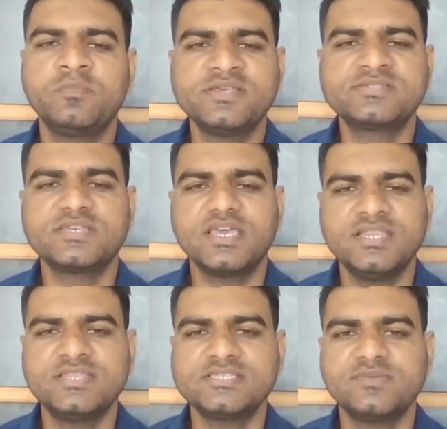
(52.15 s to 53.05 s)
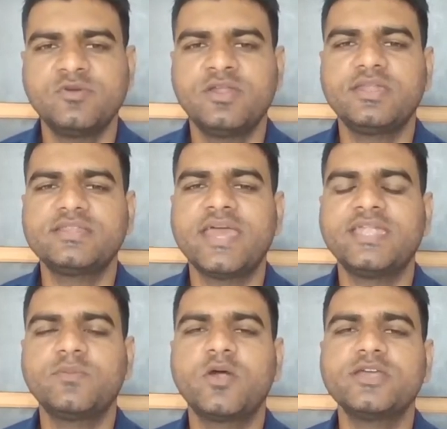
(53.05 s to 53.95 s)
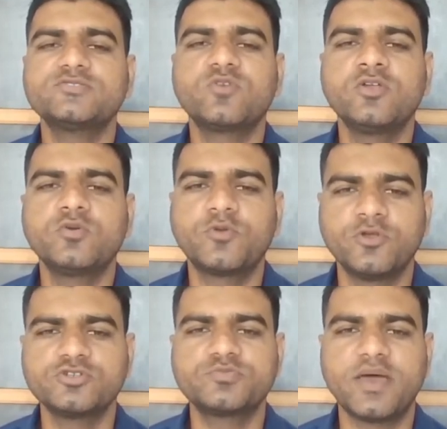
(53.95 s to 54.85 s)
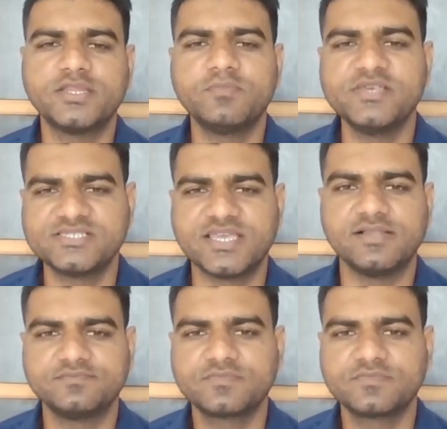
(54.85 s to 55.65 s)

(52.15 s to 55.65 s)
Means in this immunity, the antibody is going to produced by the B cell.